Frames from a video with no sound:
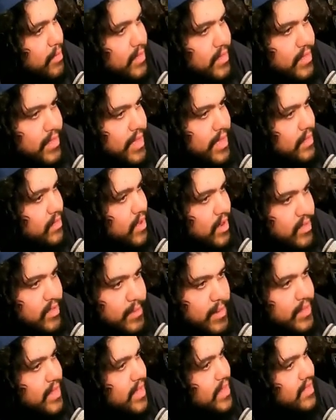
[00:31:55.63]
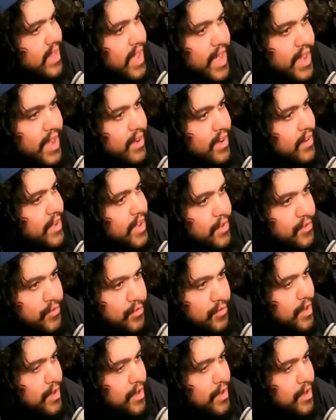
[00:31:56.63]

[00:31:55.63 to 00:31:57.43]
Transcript: that talks about the entire oh history.